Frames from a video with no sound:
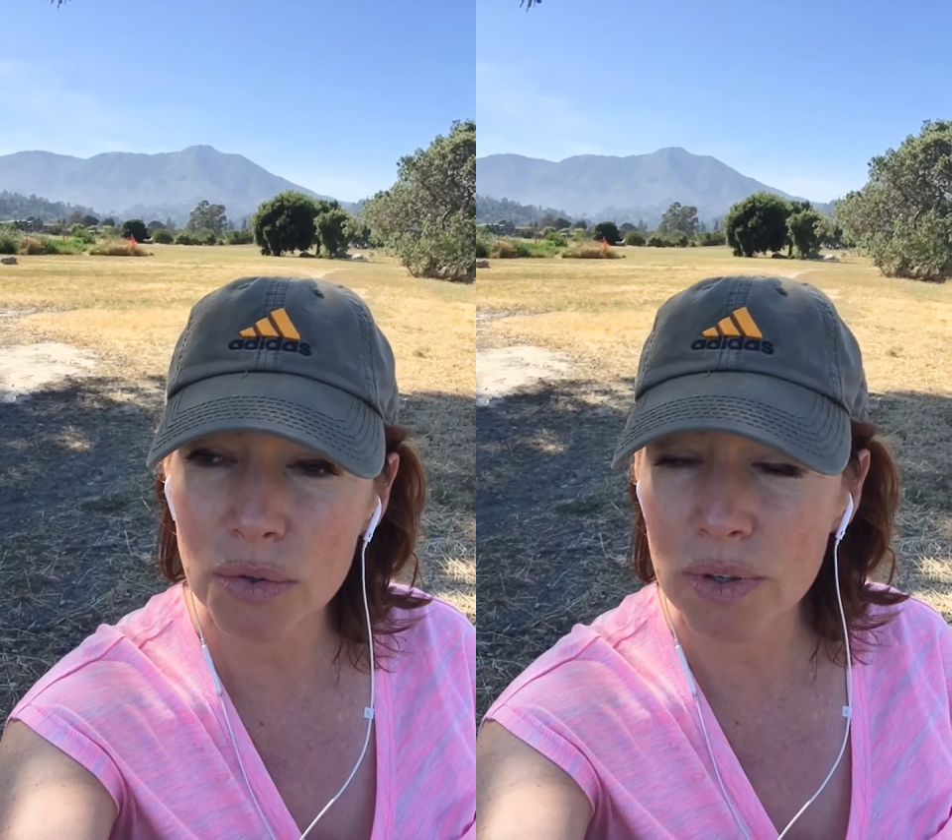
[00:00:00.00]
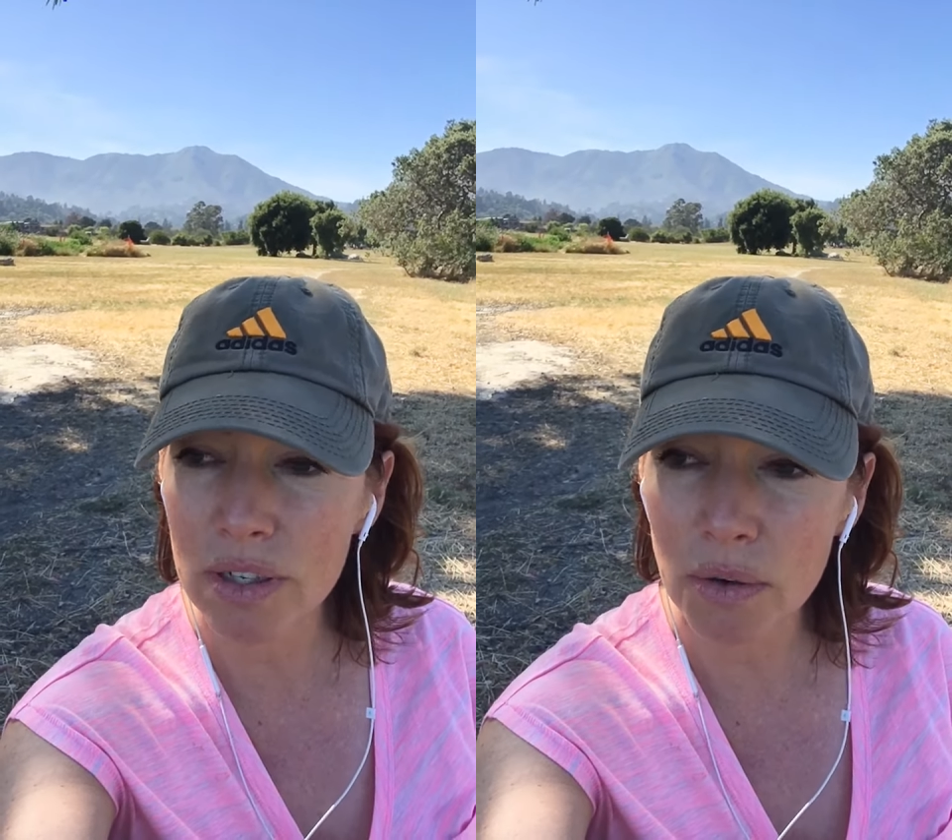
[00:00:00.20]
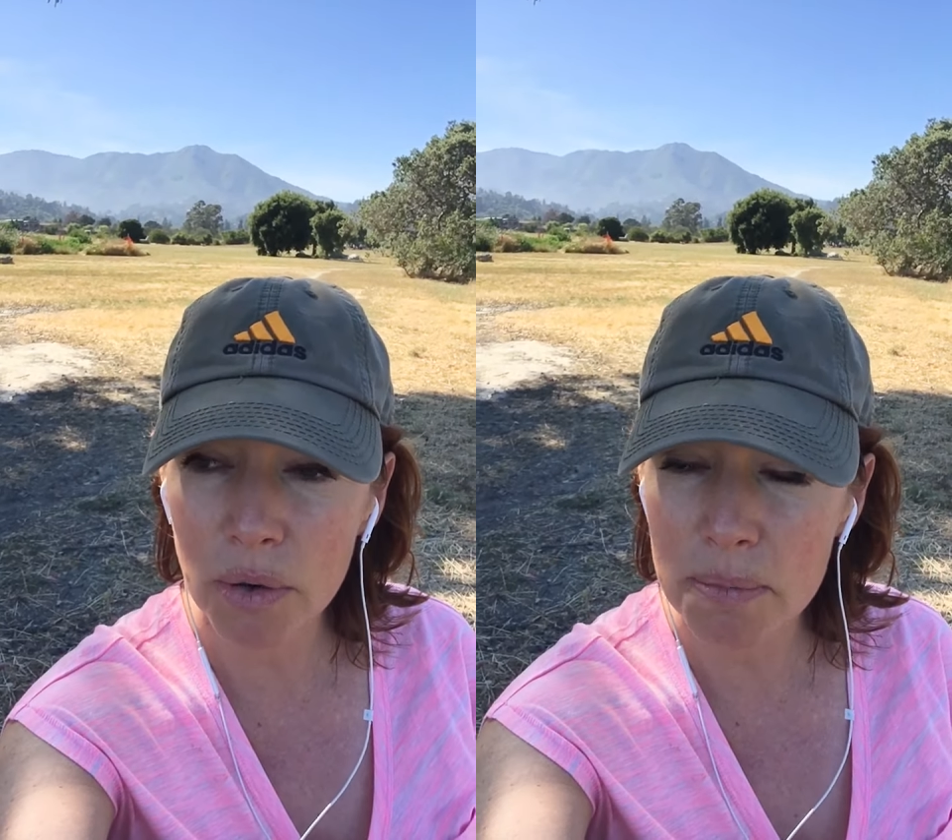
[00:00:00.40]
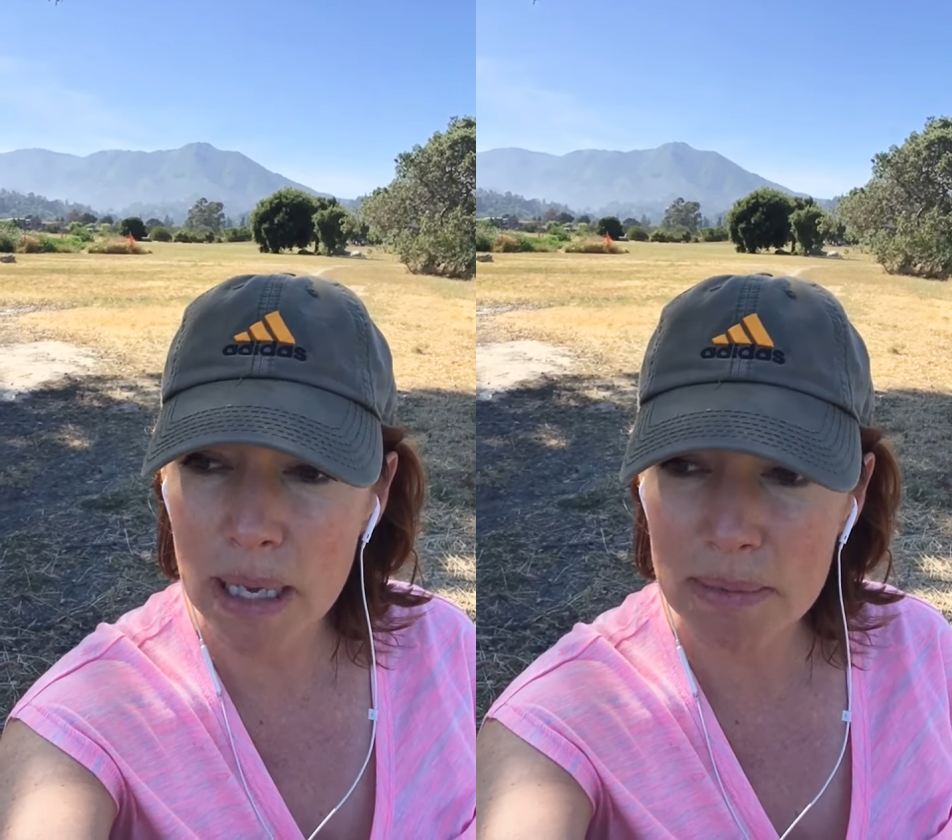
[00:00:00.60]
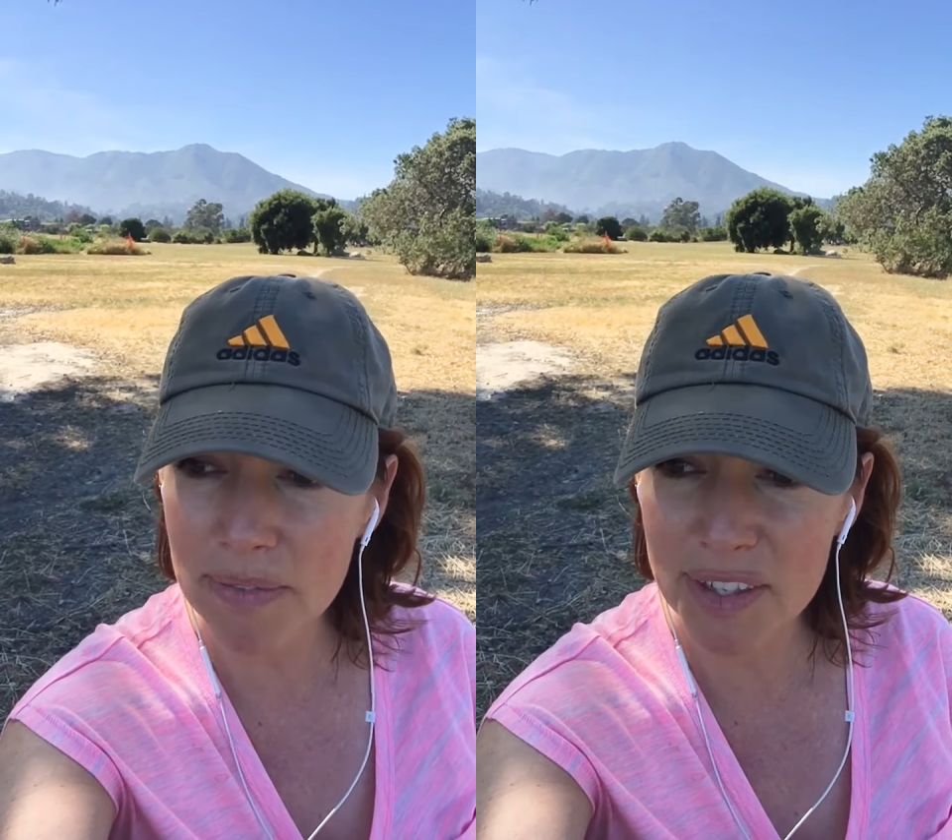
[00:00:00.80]
or
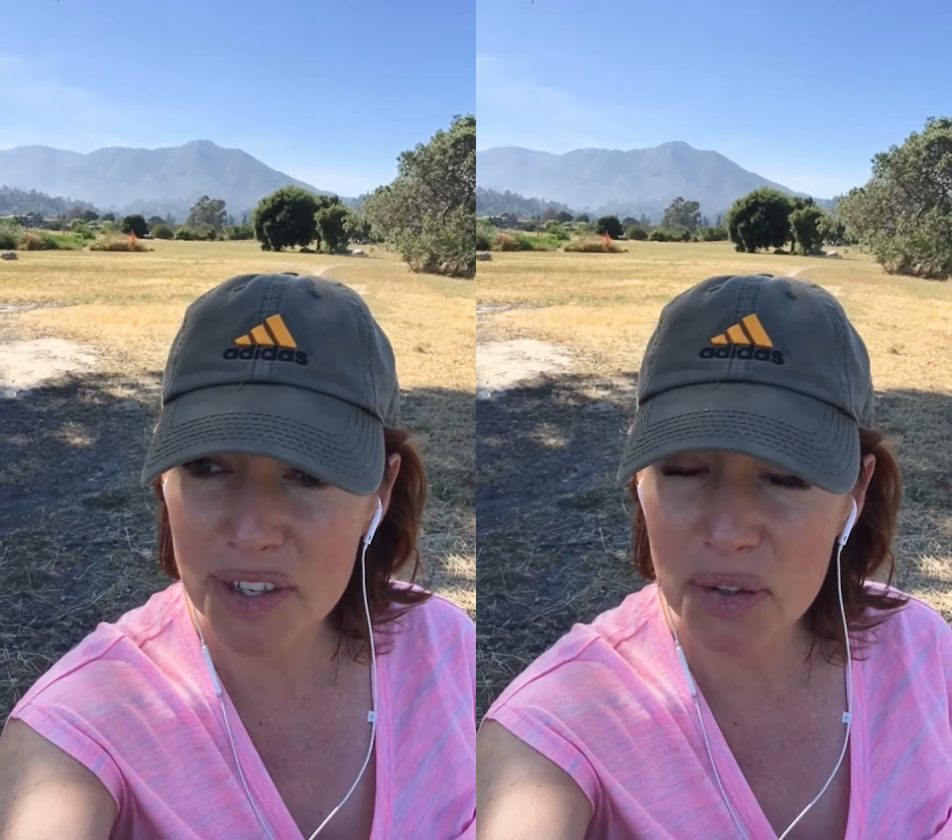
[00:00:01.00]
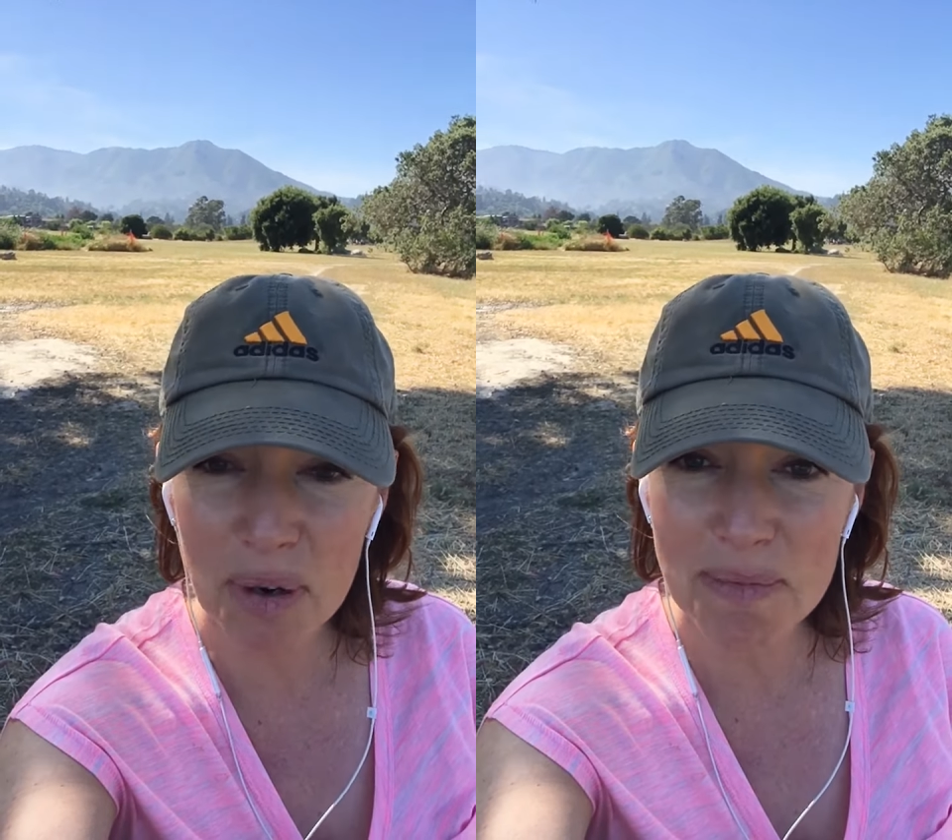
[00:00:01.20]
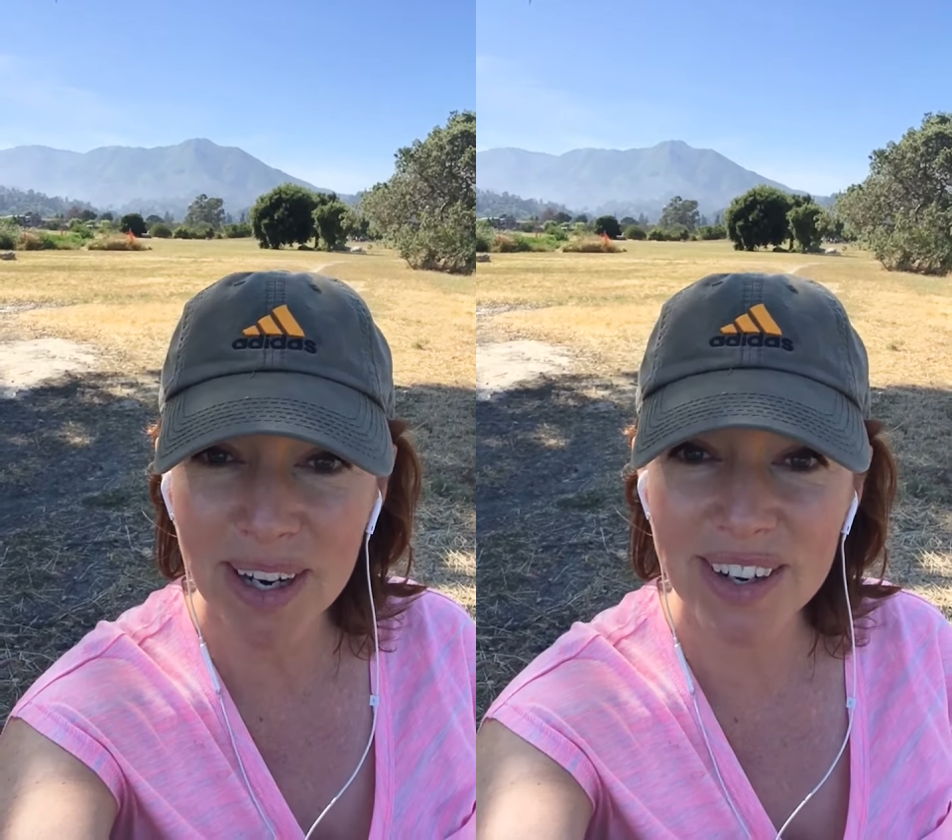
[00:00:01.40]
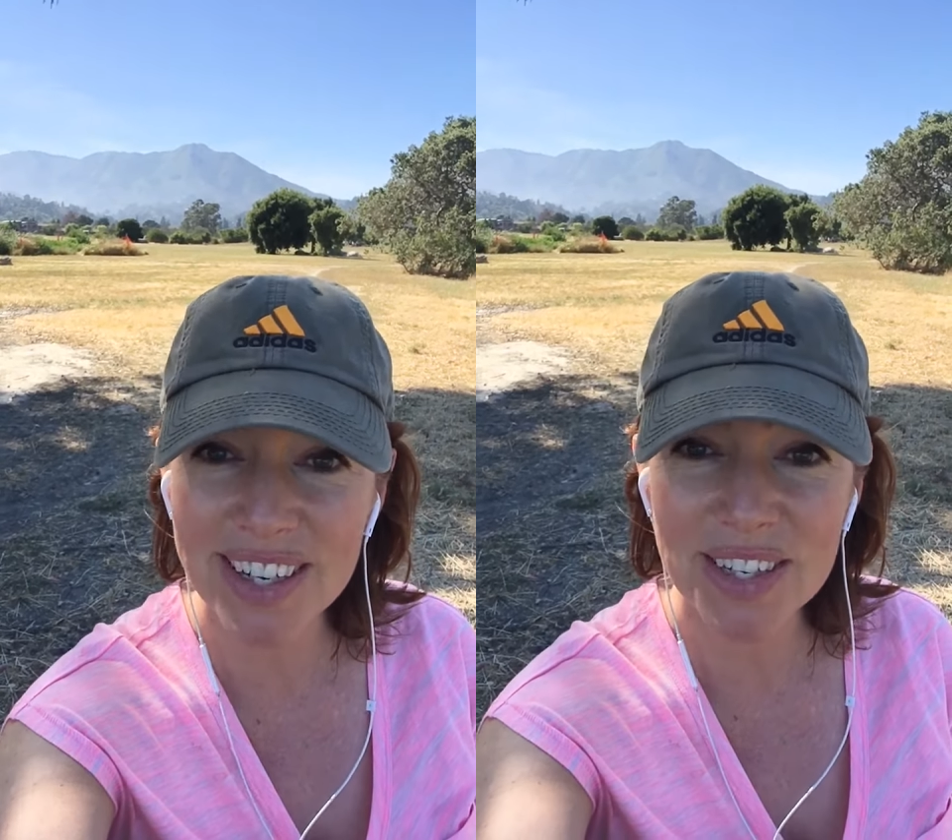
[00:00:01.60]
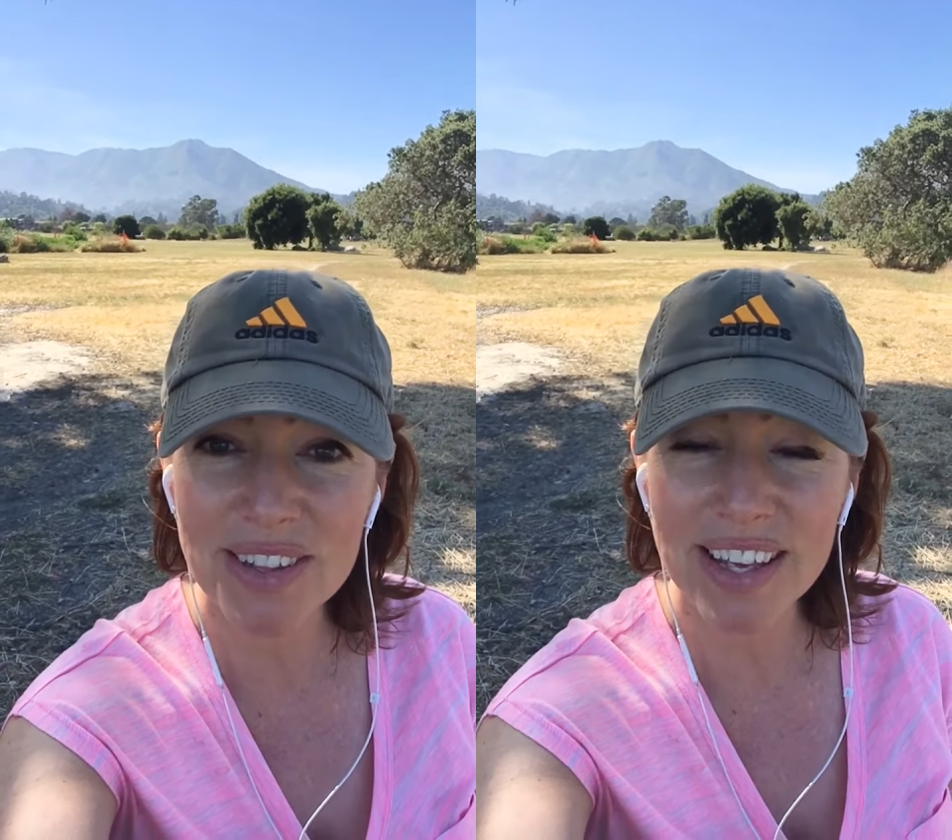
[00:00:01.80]
maybe even a short marriage